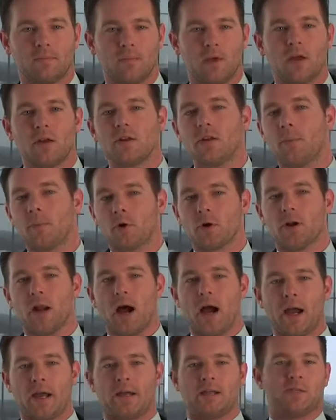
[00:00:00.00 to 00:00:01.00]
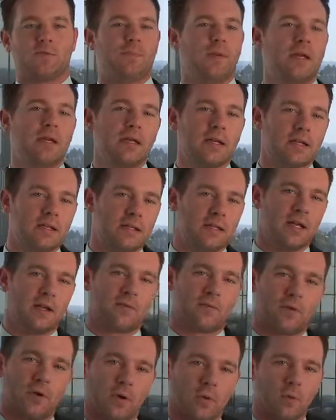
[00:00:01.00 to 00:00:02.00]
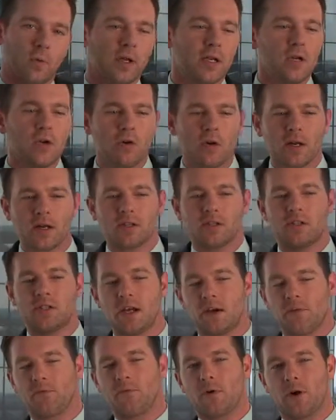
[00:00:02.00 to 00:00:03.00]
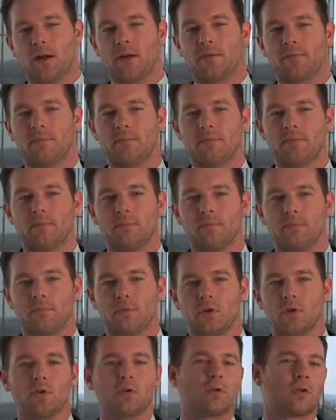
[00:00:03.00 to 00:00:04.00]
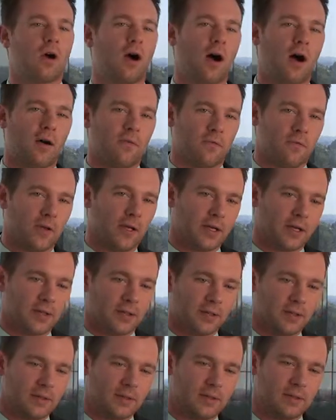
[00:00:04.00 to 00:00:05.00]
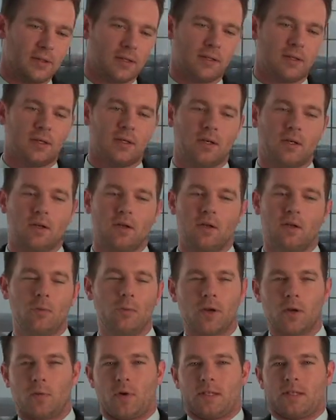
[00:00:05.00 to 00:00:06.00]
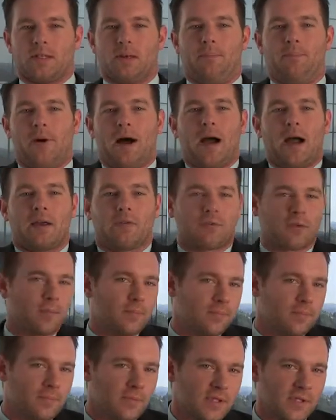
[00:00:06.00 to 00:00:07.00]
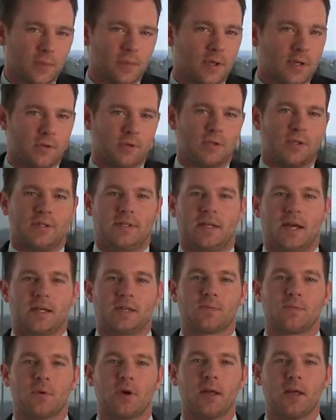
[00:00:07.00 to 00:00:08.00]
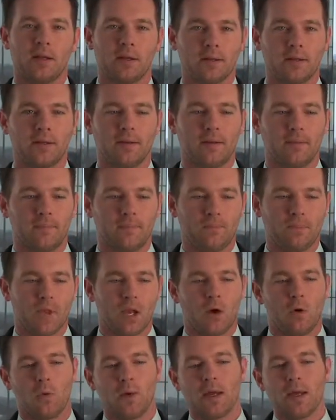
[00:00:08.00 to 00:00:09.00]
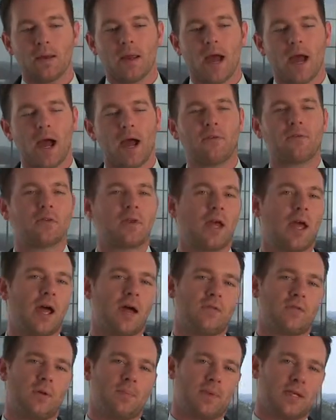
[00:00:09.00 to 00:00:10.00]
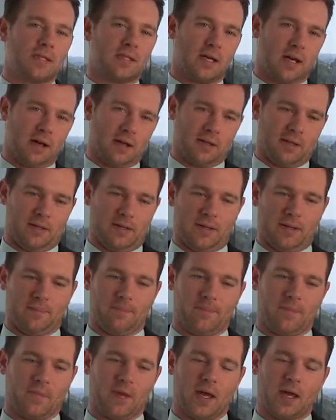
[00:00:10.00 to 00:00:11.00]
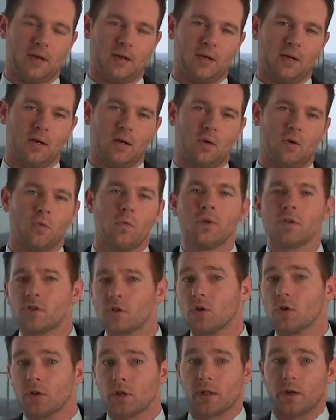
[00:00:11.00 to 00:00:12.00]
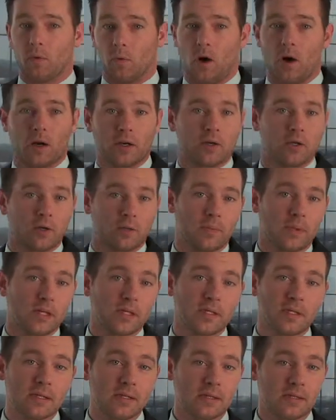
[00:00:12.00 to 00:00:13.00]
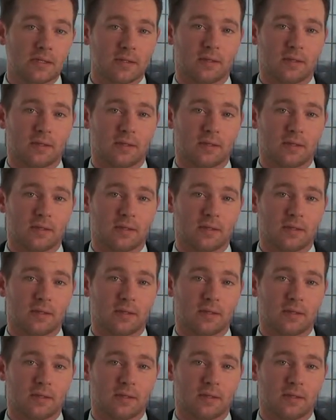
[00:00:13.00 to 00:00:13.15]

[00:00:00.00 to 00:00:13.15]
Number 9 is being indifferent. When you're indifferent, you're confident. Nobody wants to buy from somebody who's desperate. We have to have the mentality that we certainly want your business,